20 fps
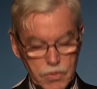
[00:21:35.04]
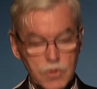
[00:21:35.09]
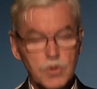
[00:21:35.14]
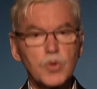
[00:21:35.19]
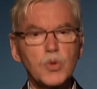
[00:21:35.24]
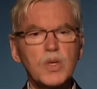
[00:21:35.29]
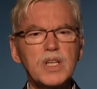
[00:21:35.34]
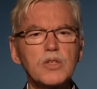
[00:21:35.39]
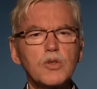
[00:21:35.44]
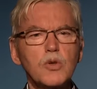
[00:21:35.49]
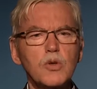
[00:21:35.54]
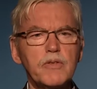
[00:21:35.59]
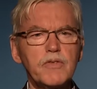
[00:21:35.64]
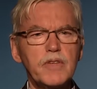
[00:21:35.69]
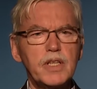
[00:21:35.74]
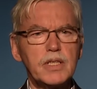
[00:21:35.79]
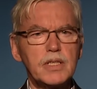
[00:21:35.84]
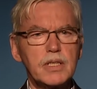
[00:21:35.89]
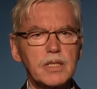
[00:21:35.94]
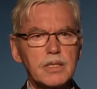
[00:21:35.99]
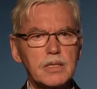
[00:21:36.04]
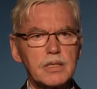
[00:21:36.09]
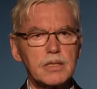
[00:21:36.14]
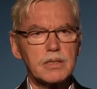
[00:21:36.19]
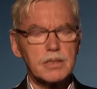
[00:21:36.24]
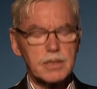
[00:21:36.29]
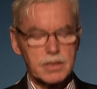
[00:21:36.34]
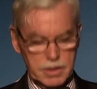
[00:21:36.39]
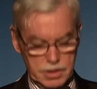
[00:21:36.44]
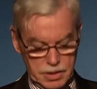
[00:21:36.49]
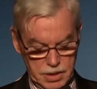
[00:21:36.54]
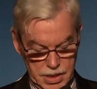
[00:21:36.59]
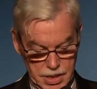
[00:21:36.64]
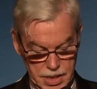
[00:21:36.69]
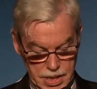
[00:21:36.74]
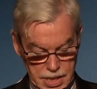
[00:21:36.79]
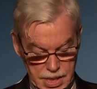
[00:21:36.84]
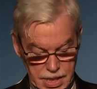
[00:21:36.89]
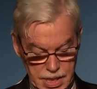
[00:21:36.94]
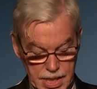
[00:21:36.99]
too inconvenient,
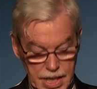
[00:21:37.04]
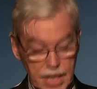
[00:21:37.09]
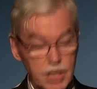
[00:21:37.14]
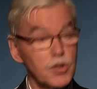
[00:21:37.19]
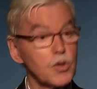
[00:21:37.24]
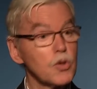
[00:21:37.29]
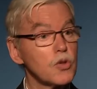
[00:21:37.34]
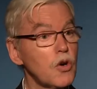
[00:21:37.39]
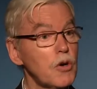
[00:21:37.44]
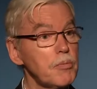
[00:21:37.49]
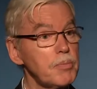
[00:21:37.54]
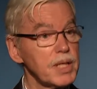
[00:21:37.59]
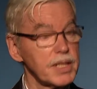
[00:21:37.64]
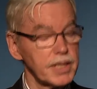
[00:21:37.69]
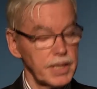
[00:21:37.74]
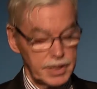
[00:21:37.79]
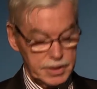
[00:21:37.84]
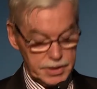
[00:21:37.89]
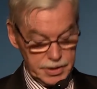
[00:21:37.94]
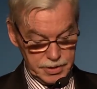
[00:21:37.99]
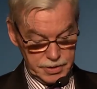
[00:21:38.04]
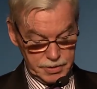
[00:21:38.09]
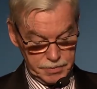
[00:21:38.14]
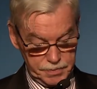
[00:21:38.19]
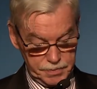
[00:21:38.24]
and too complicated.